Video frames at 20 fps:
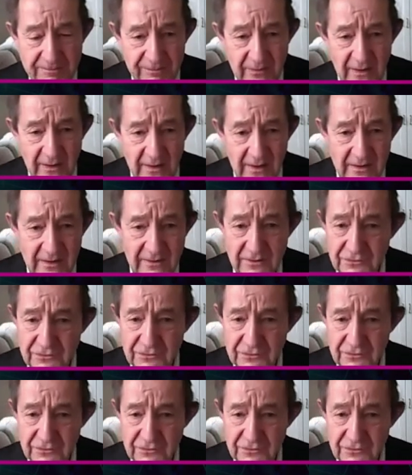report,
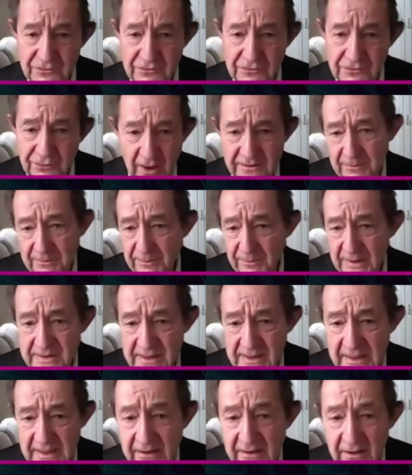the Chartered
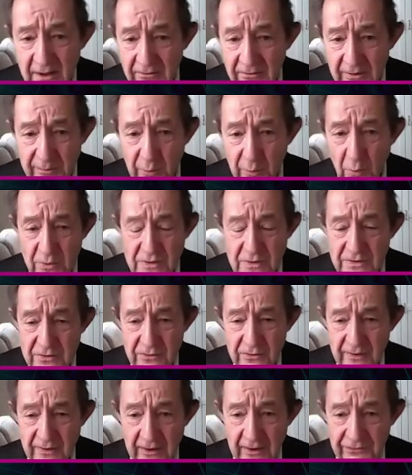CIPD
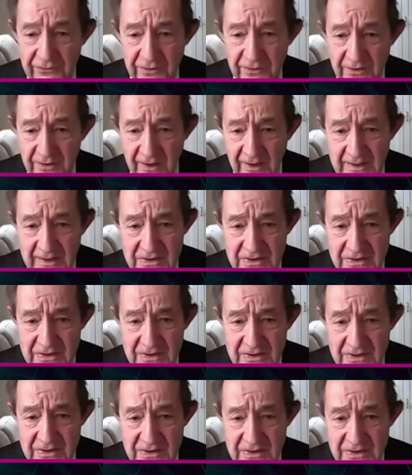report in
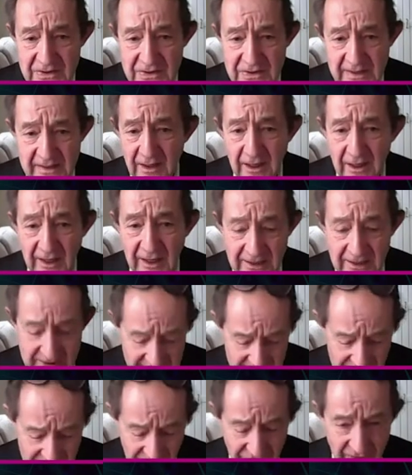2019,
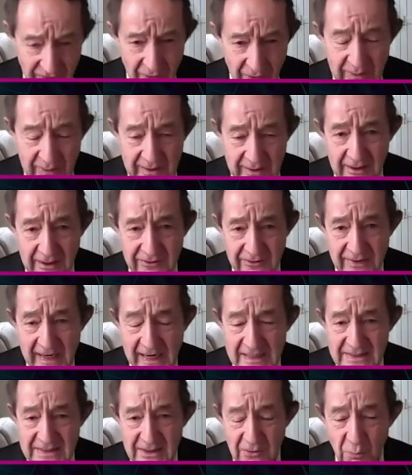again
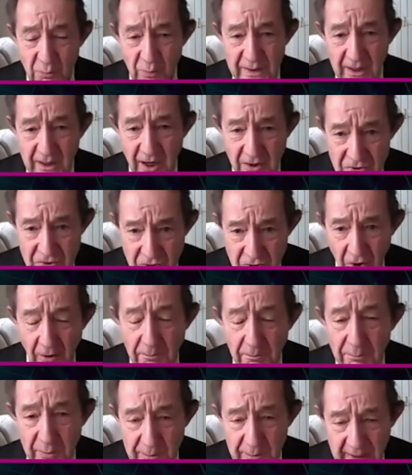showing that
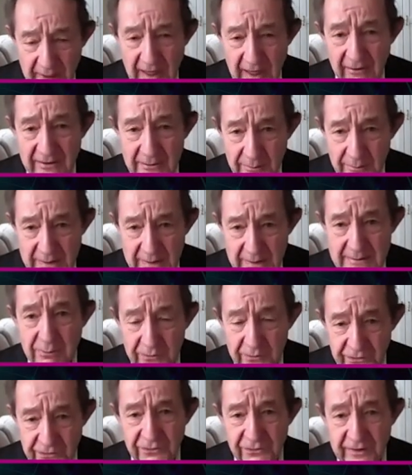we are not
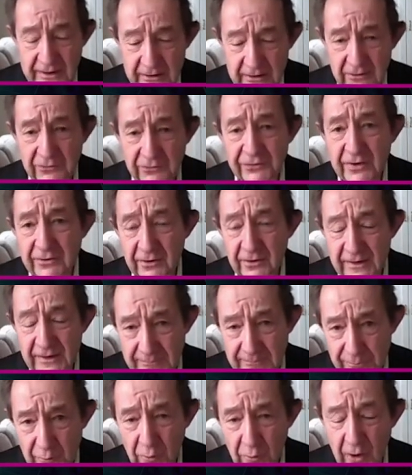preparing people with the skills
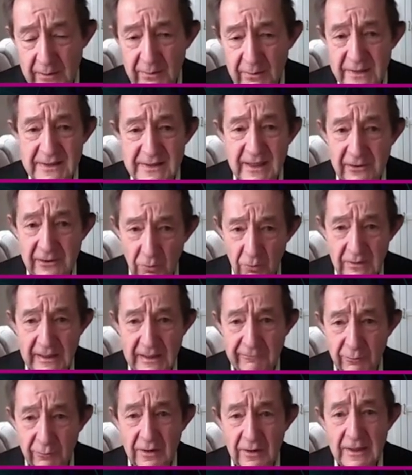that the employment at
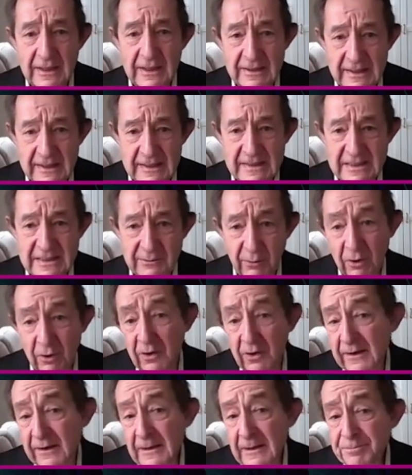all level needs
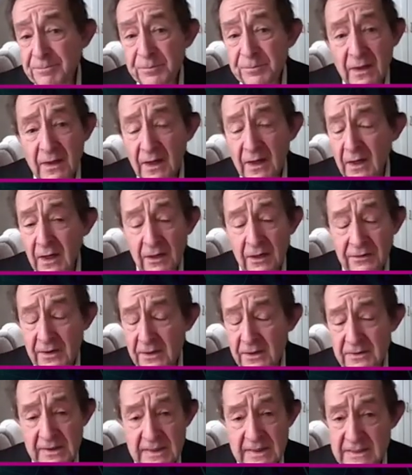tomorrow. And
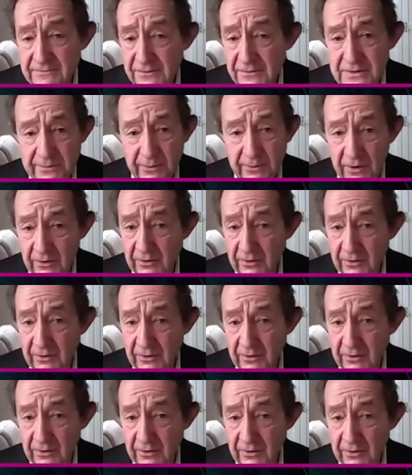then needs for tomorrow.
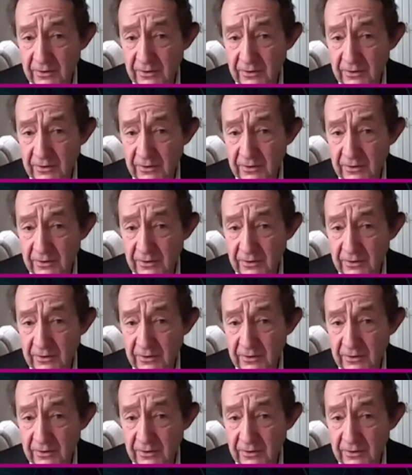